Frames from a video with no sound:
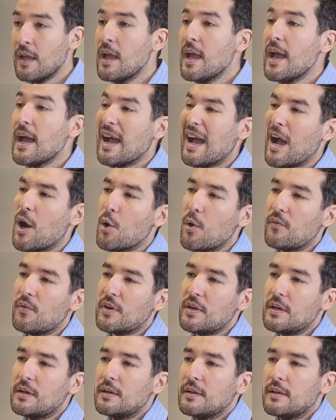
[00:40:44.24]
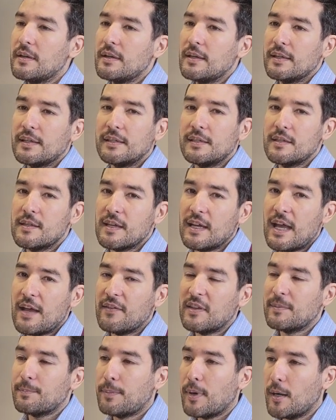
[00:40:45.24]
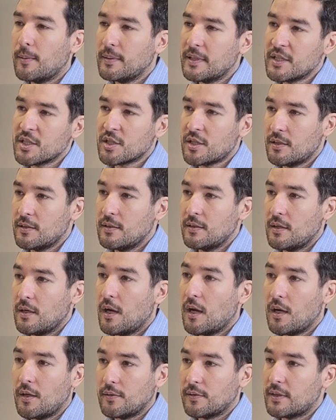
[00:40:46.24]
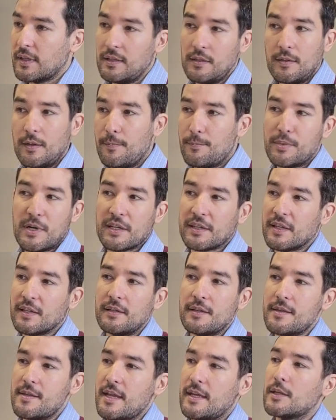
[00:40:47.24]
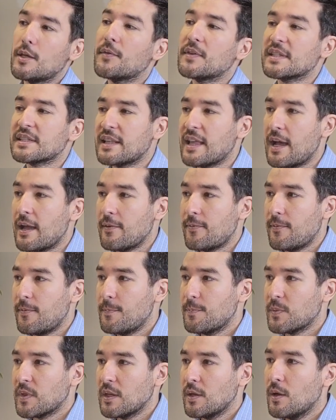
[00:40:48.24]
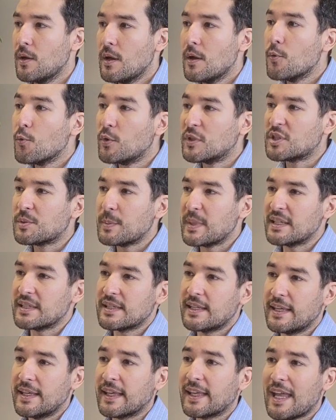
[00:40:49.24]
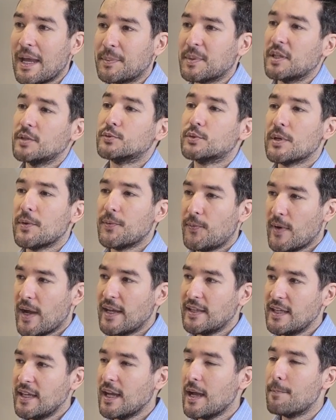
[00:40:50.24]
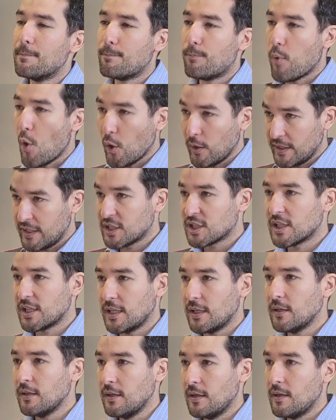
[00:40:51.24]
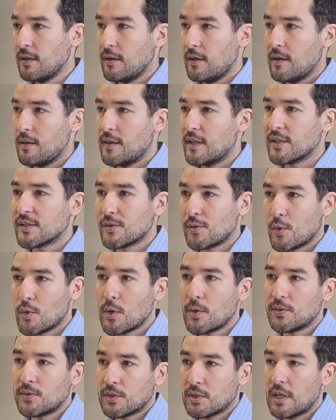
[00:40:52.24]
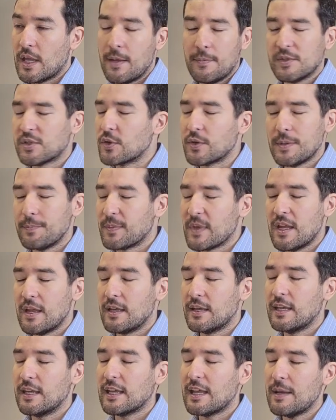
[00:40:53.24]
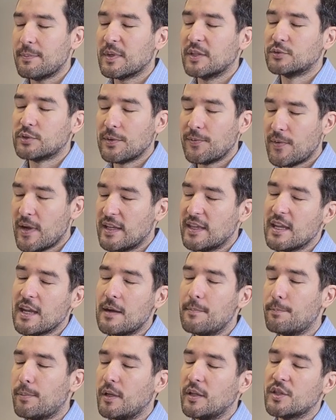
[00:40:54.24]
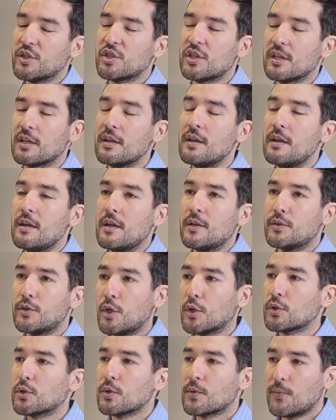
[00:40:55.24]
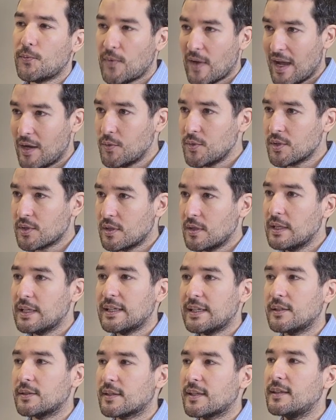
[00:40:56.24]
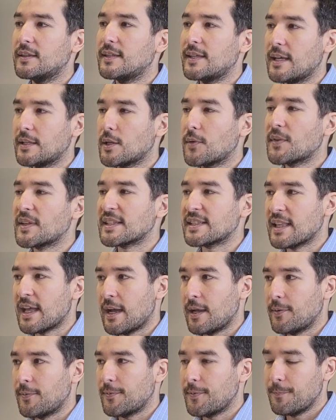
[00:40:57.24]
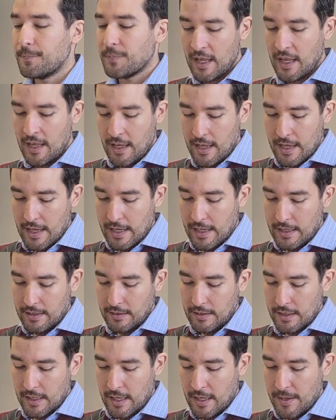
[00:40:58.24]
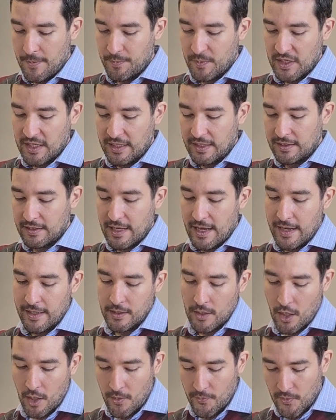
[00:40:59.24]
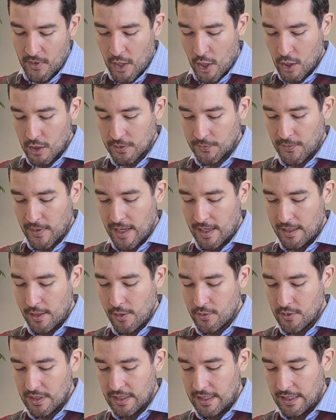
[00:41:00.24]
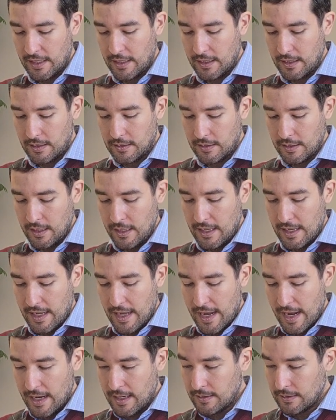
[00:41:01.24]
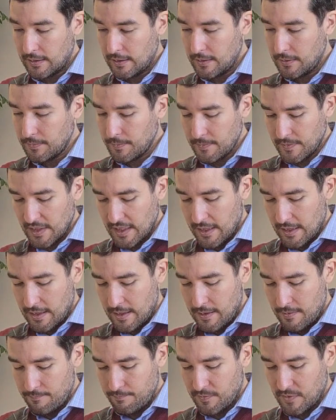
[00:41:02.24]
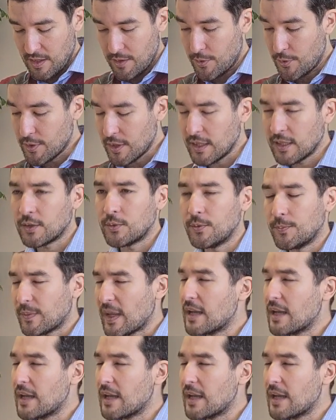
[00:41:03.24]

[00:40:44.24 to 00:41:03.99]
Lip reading: However, he didn't have it published until practically the end of his life, which means he kept refining and polishing he kept refining and polishing Dr. Faust until the end of his life. And he died of heart failure in 1832.